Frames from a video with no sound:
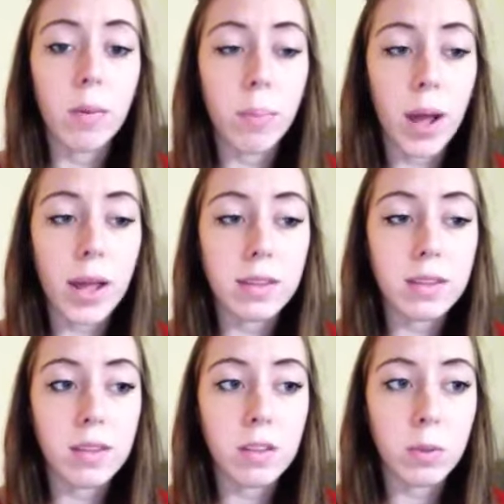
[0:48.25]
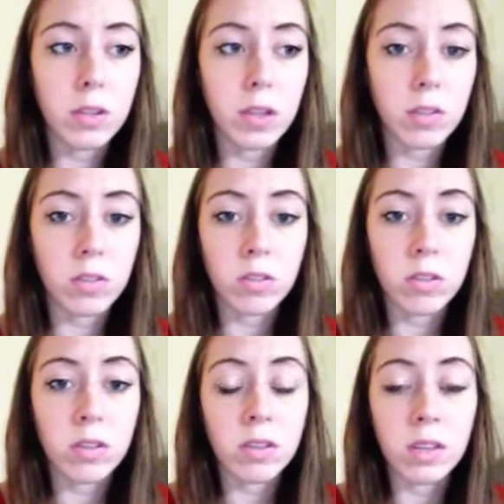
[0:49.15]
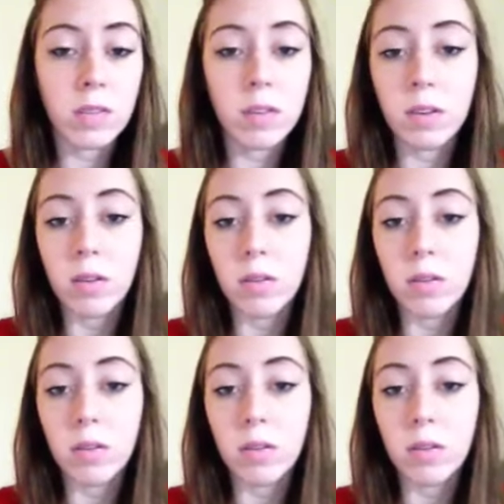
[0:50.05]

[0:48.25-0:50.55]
but this particular student didn't even